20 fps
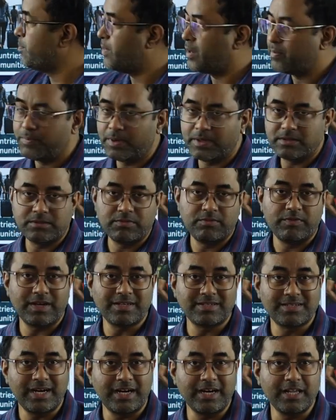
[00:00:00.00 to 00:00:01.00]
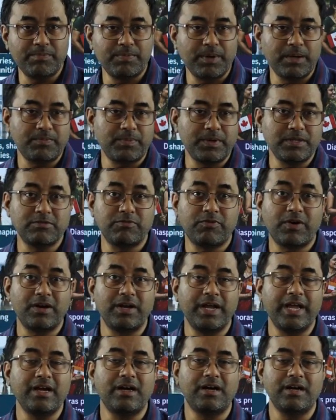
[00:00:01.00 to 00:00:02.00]
purpose, for study purpose, for
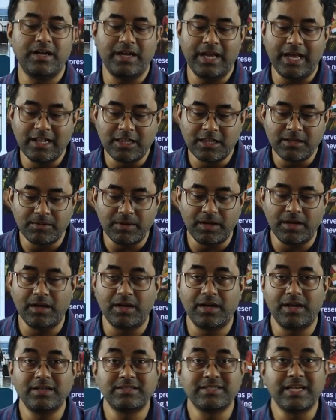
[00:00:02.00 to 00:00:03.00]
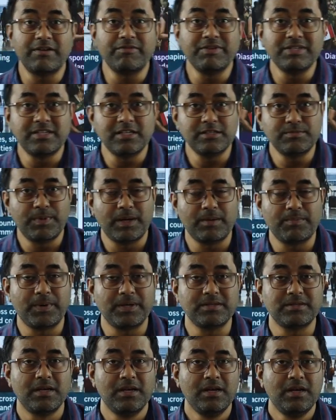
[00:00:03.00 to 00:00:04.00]
health services
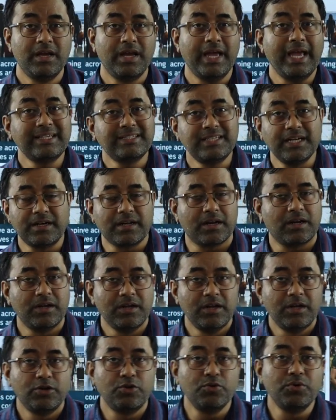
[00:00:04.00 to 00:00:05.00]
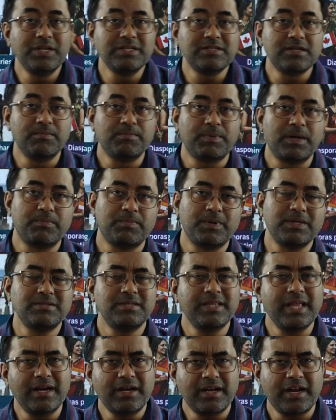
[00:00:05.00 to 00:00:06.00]
purpose, etc. Tourism purpose.
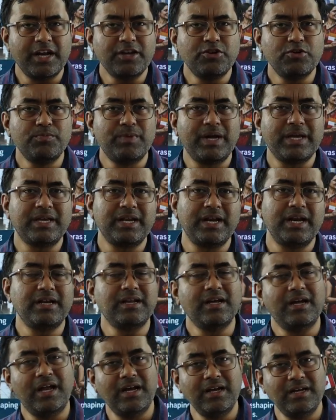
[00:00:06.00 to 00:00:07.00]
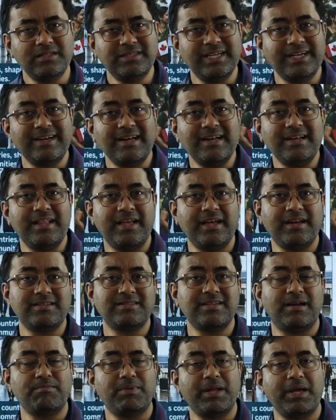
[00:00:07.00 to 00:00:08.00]
They try to migrate and settle there
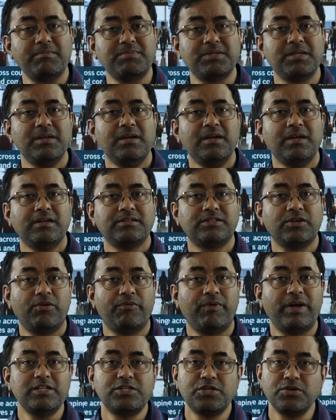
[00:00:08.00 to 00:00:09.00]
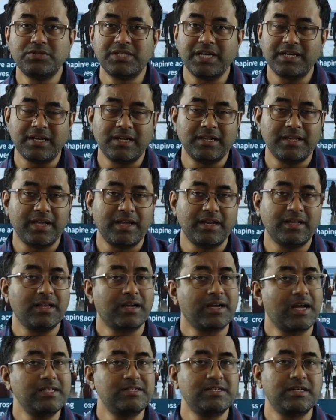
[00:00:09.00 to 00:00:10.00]
sometimes. So once you settle there, the
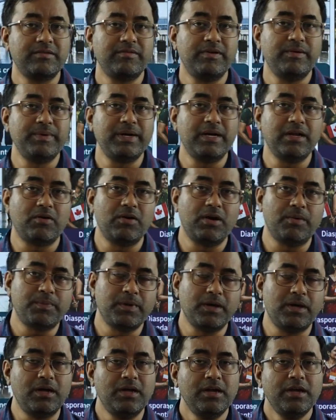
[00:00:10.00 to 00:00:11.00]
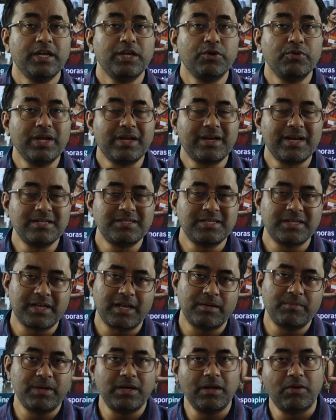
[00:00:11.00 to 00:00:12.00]
culture will be developed, unique culture
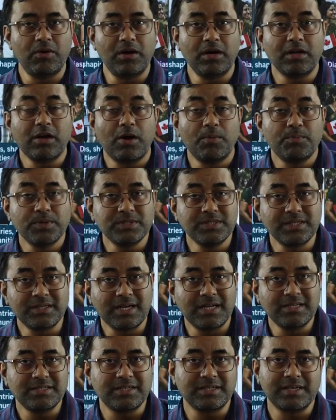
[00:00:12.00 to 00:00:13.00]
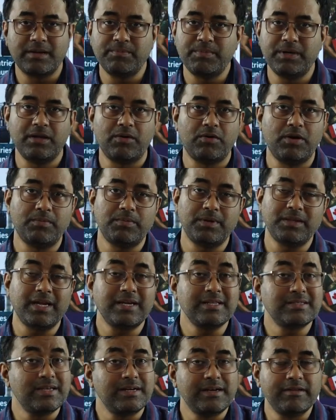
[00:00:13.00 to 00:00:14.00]
can be developed, composite culture can be developed. That
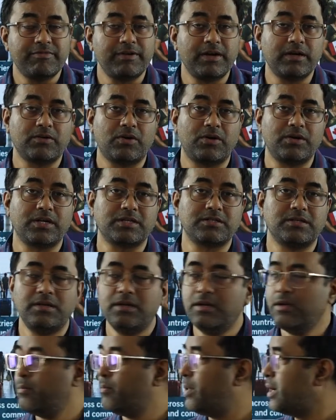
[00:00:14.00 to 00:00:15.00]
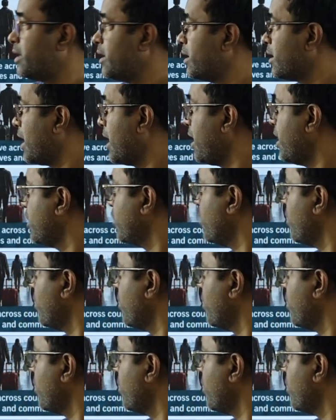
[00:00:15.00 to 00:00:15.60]
is a different context. But in current